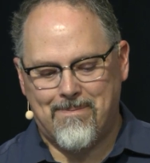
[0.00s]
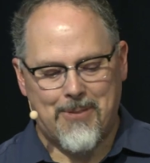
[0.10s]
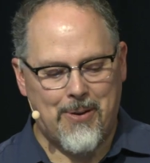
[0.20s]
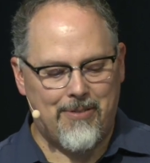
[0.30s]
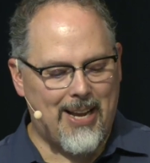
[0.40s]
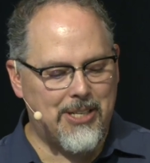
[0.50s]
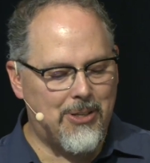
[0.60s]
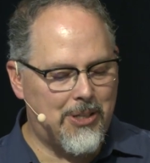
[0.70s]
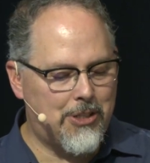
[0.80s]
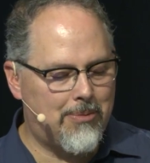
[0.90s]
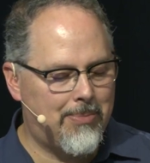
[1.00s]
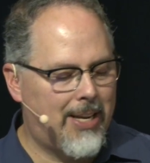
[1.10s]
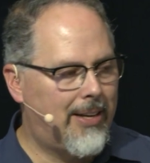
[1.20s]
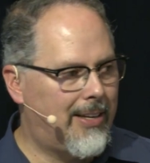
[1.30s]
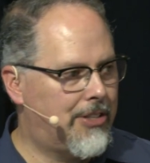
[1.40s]
Now, evangelism
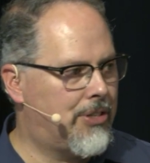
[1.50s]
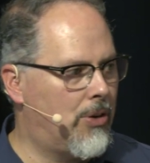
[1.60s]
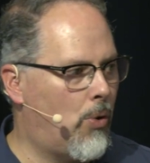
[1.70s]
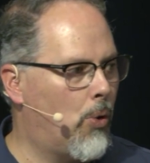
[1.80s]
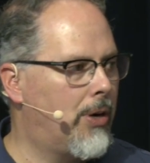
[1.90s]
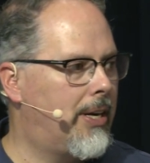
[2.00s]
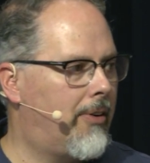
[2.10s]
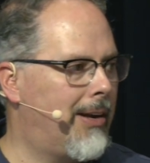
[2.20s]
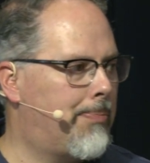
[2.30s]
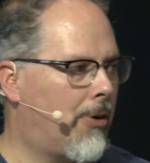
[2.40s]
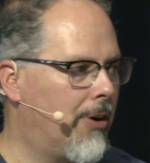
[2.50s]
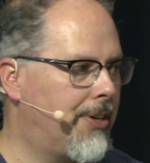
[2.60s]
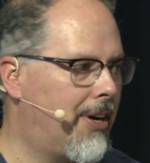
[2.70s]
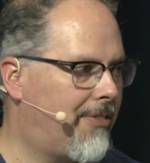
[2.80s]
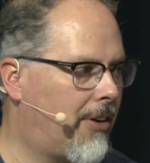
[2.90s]
is an ordinary
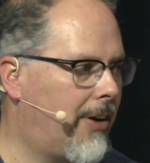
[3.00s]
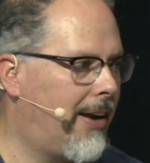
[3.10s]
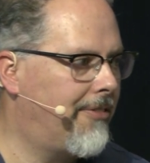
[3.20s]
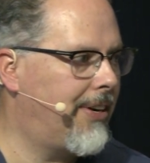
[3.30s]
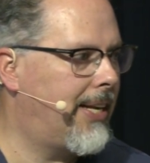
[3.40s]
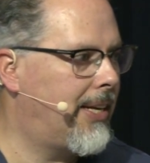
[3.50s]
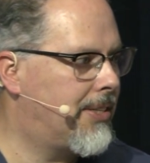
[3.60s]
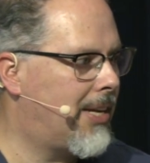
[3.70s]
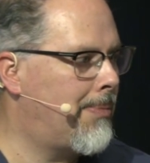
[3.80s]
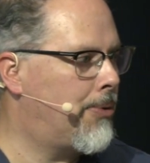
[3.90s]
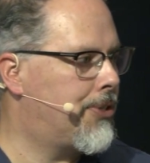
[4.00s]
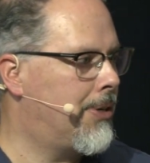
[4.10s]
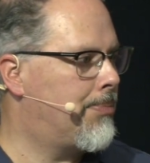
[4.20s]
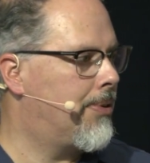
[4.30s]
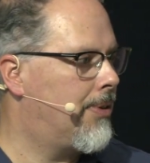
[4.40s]
part of our everyday
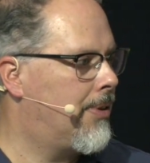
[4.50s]
discipleship.